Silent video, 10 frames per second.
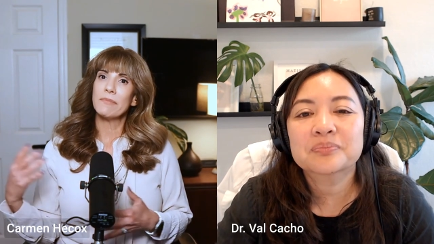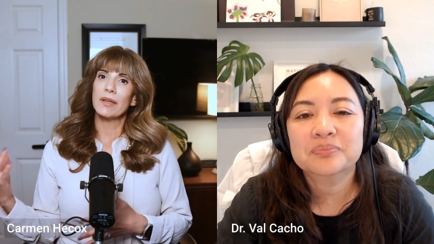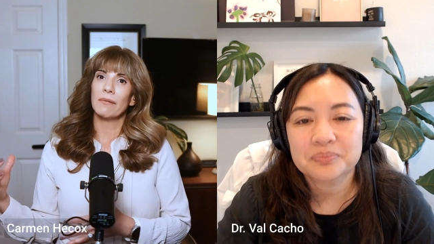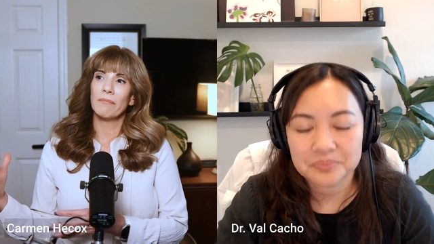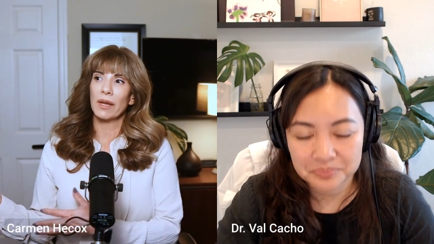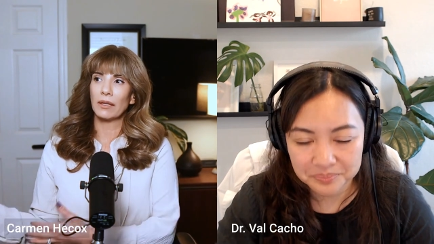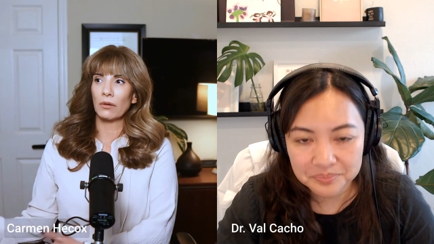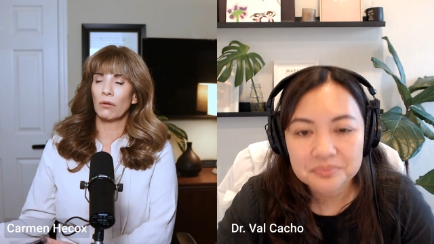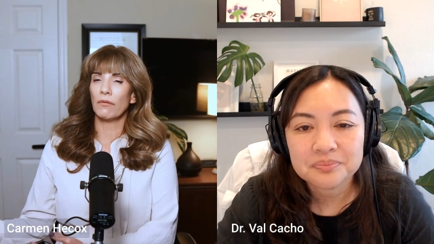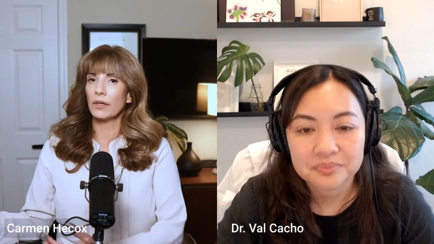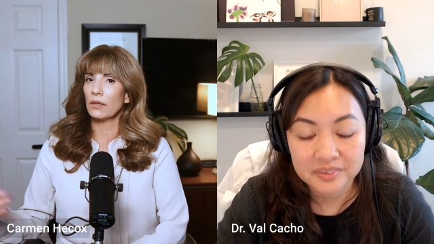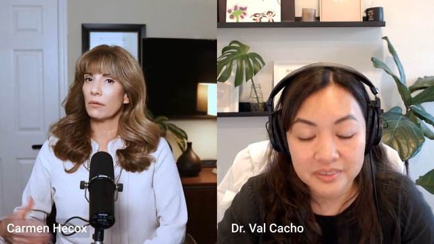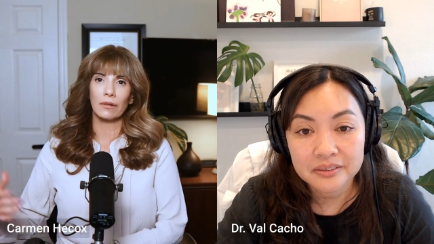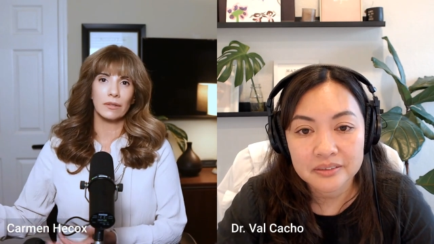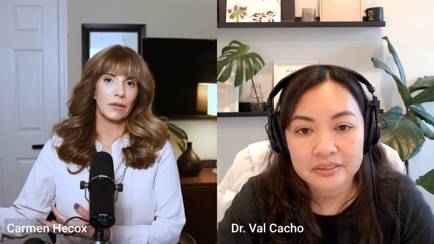Speaker 1: But my girlfriend
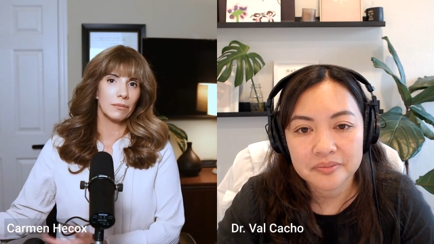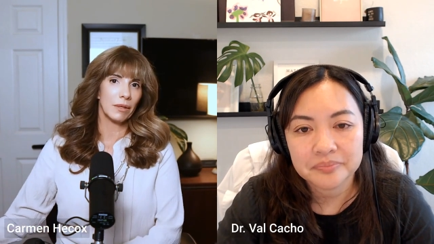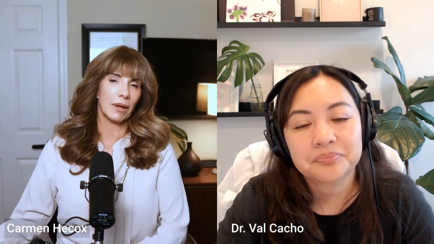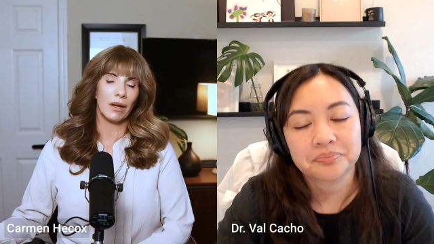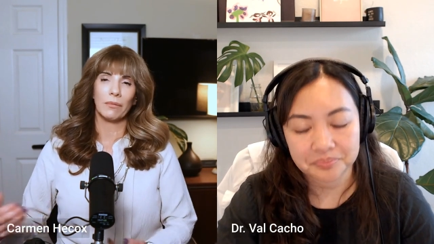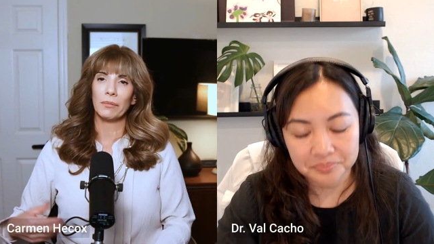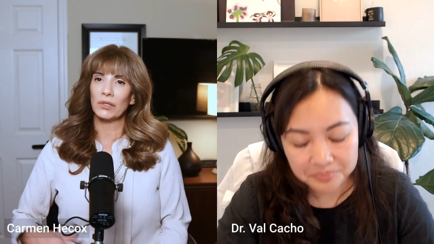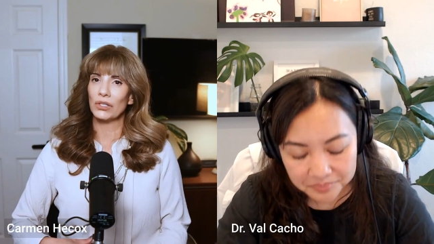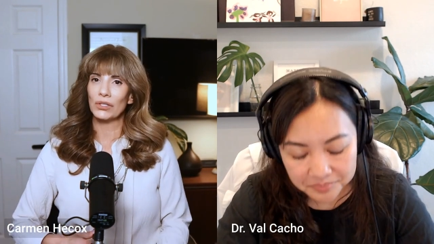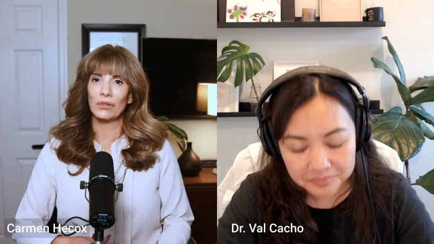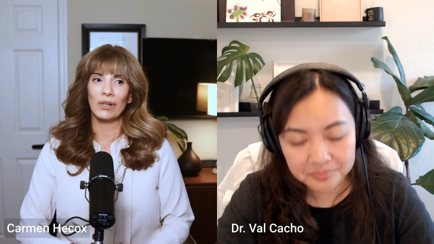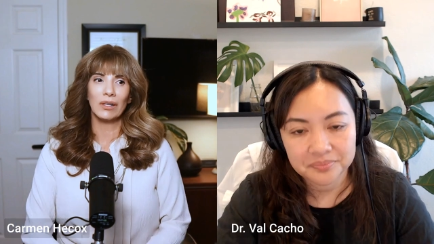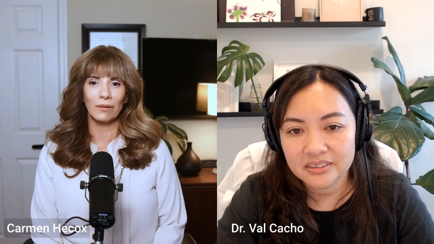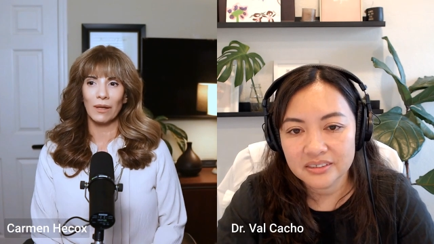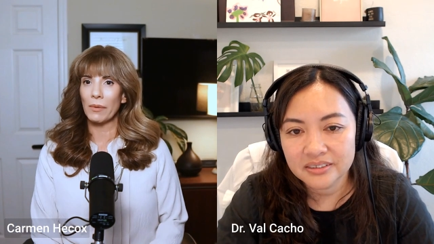always tells me about how much she
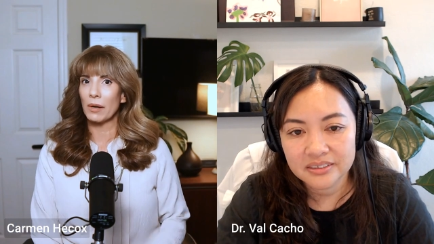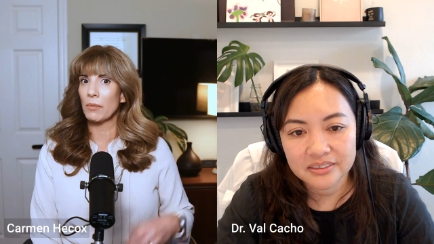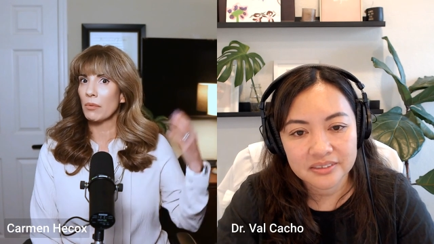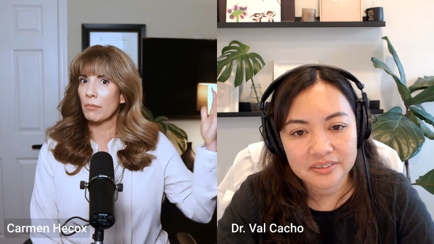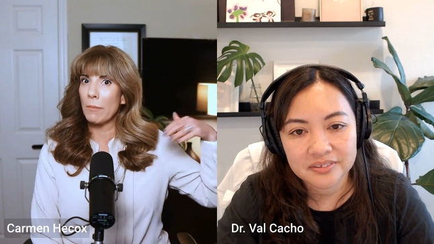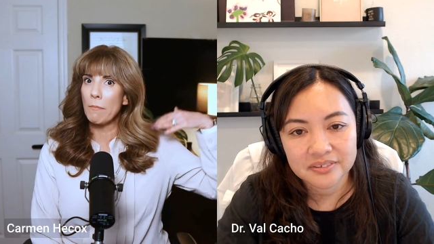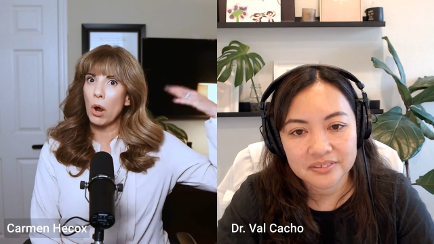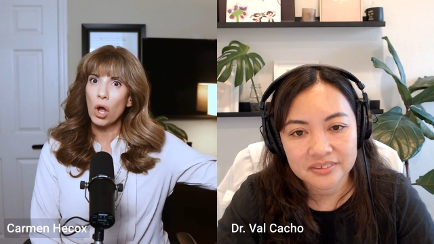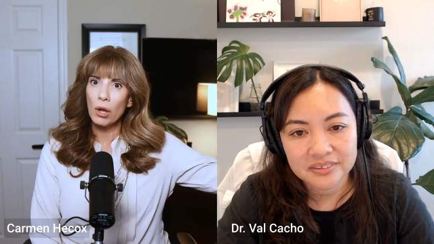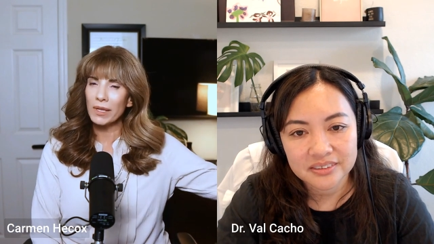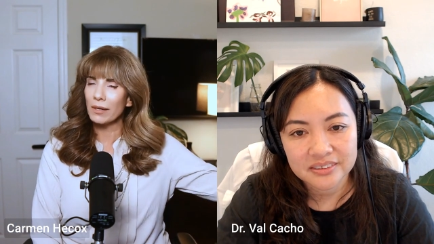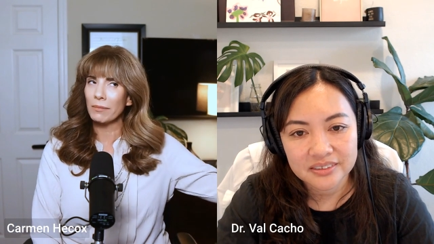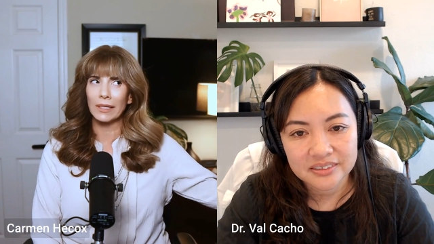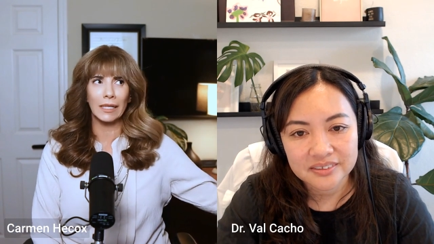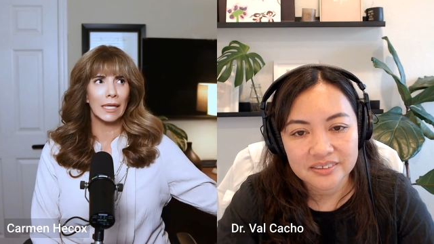struggles. And I remember my mom, and I'm
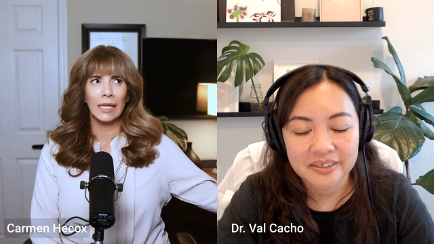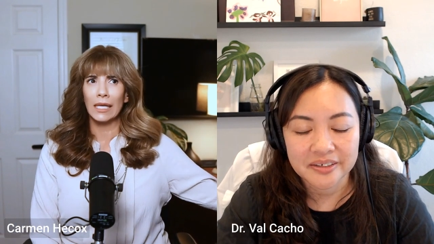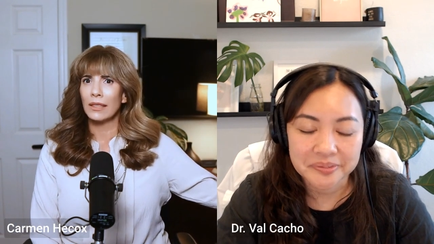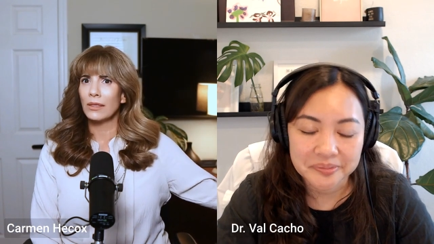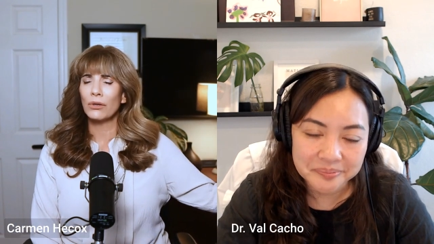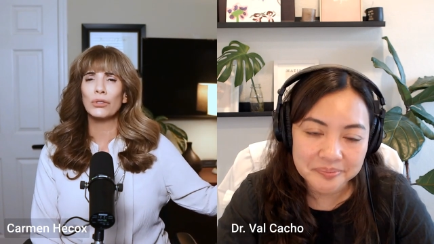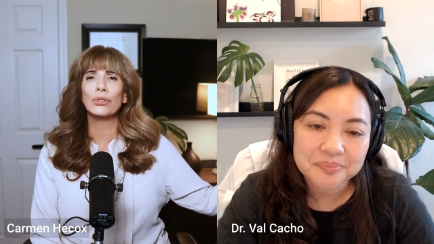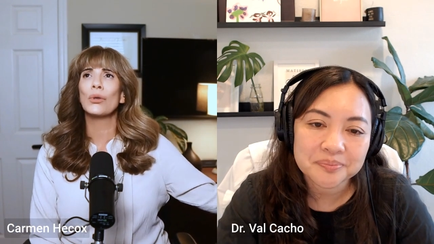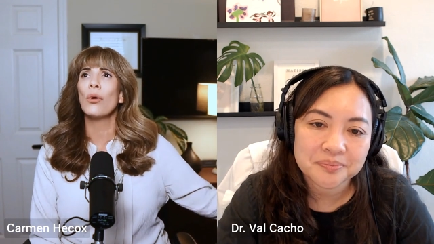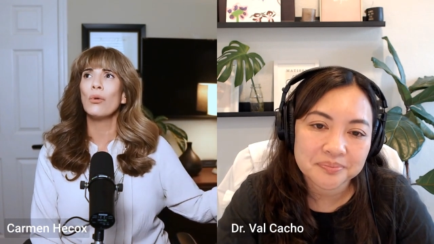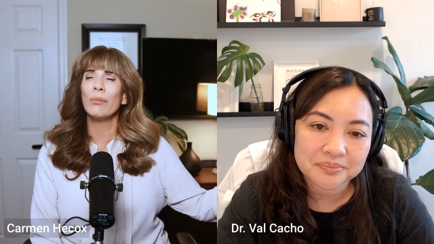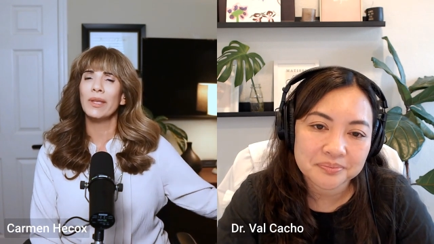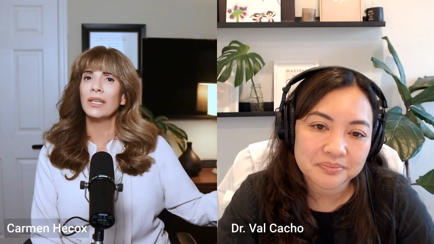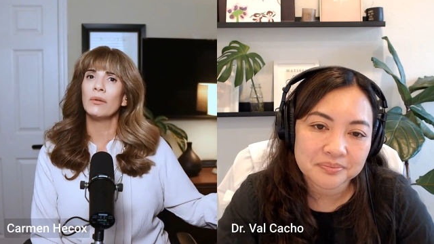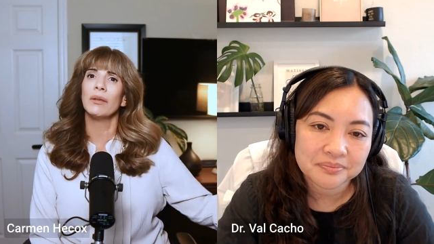like, yeah. there are so
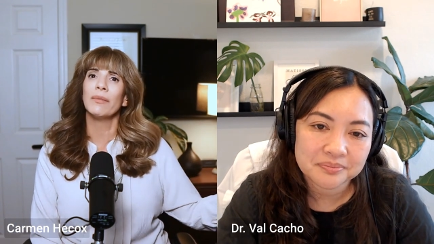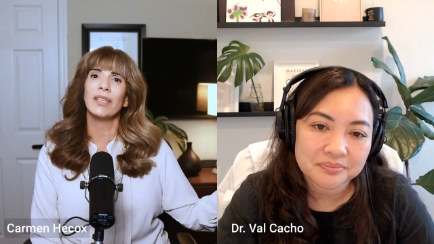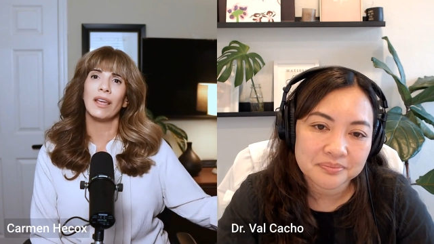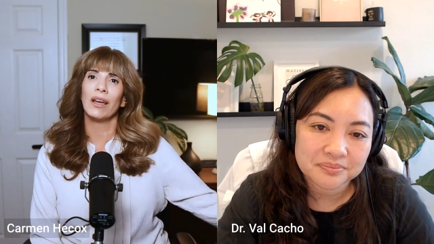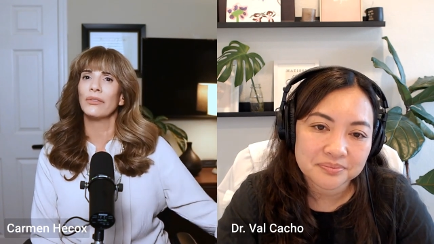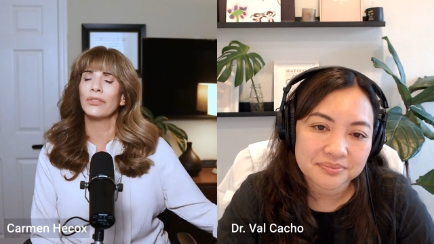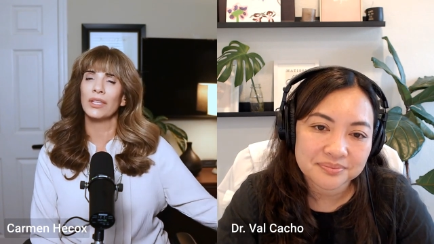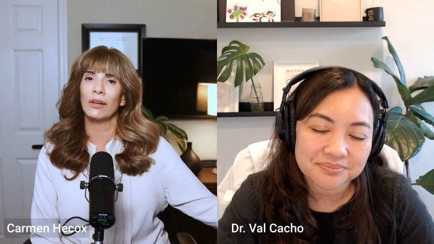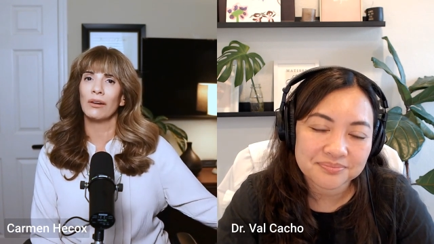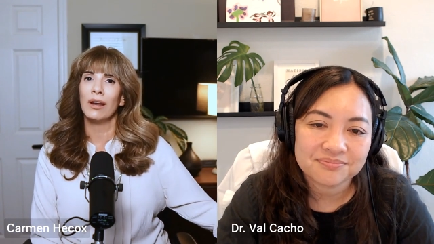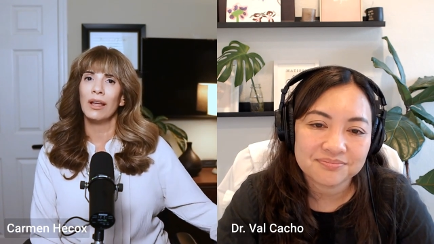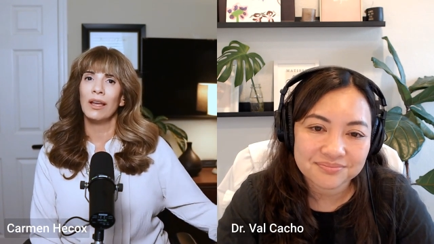many women out there.